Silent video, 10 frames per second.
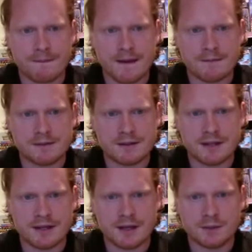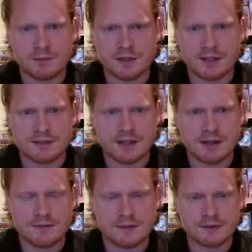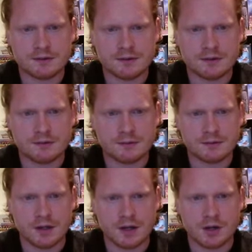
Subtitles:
after that, I would like to have a